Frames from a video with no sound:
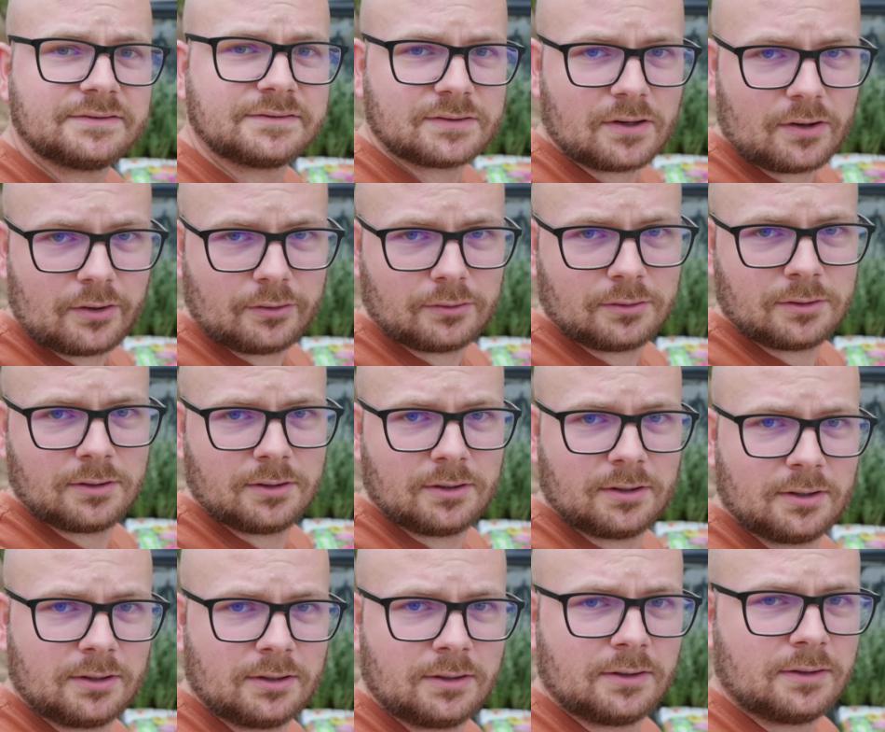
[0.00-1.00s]
soil.
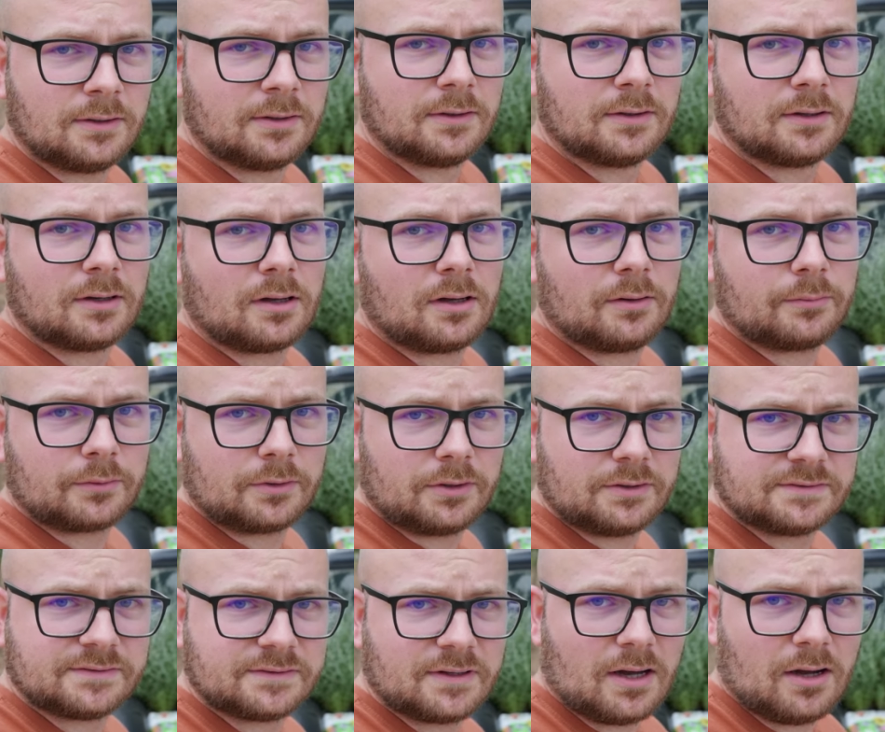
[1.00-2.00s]
I'm going
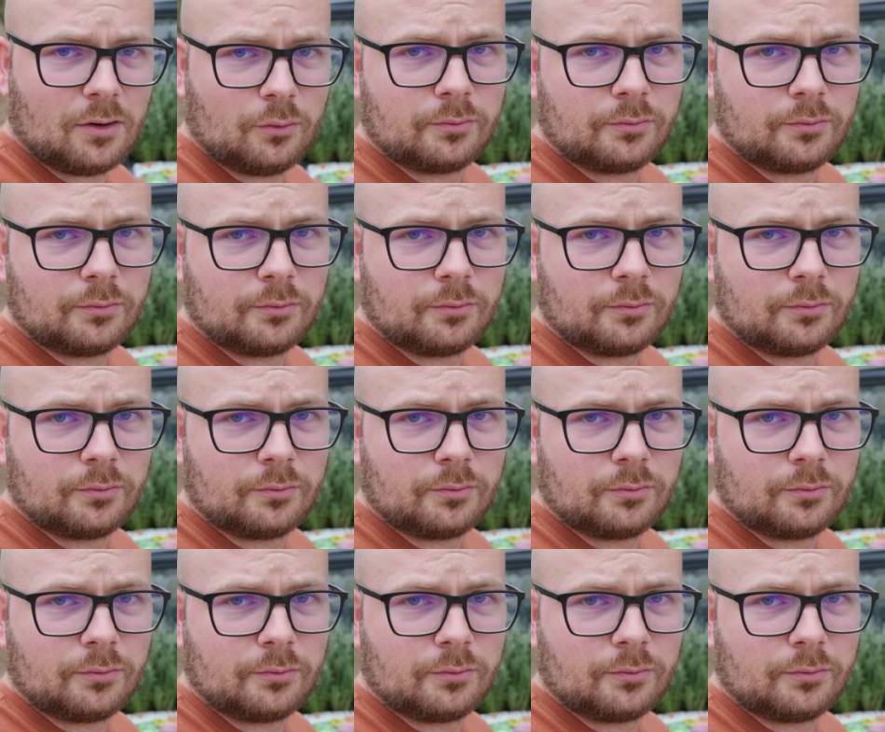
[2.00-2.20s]
to start